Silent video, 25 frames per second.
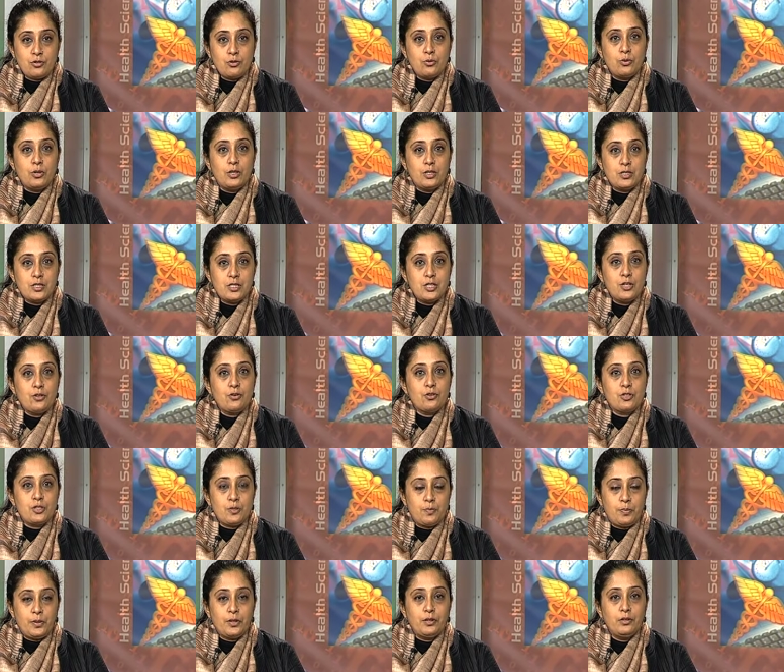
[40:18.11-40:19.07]
to a
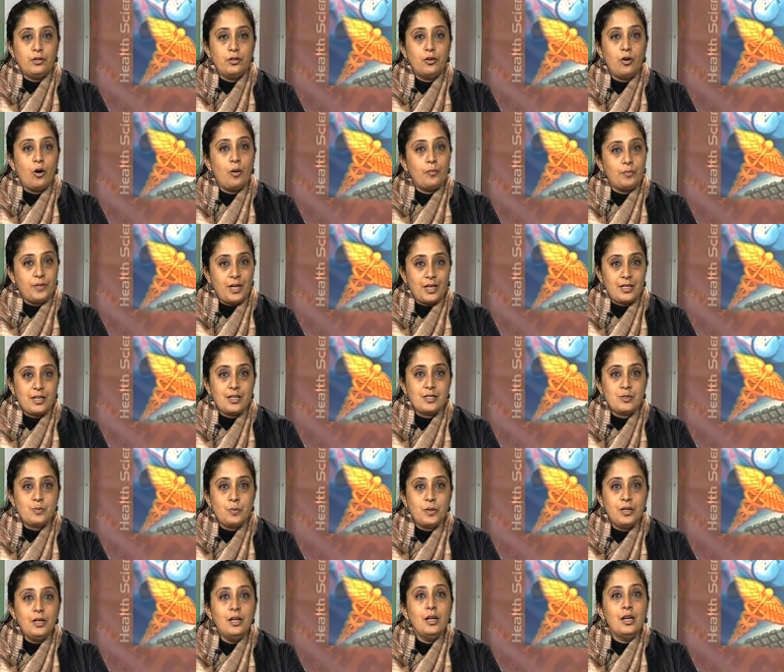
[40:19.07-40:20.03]
stereotypical norm that
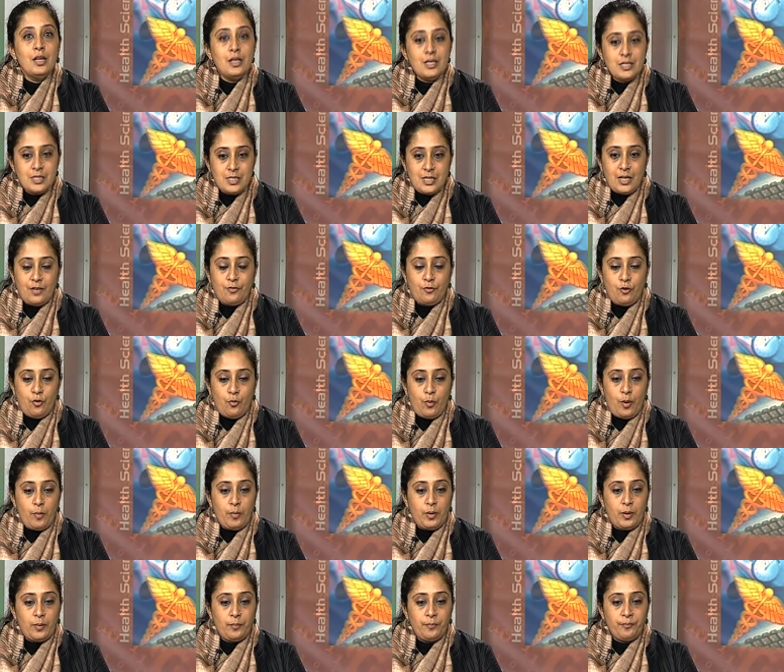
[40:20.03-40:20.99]
has been set for
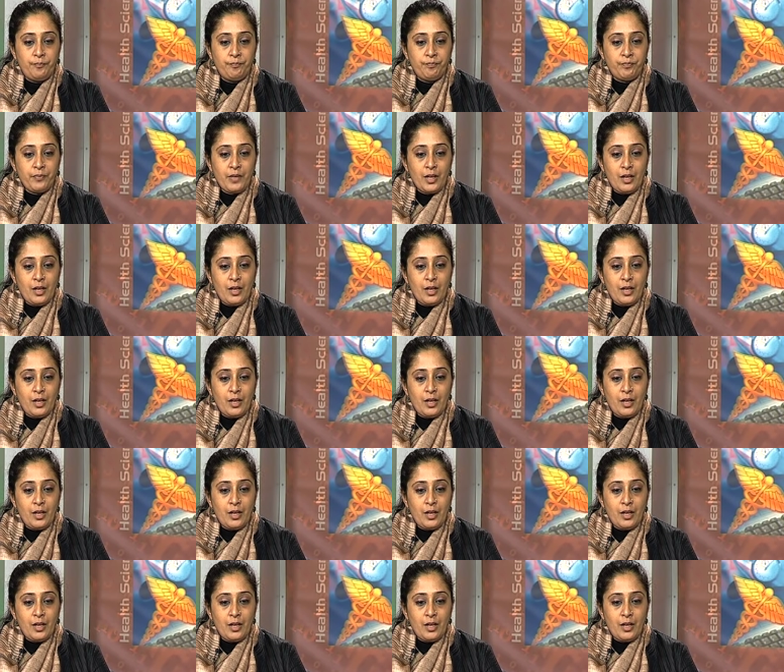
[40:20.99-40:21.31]
women.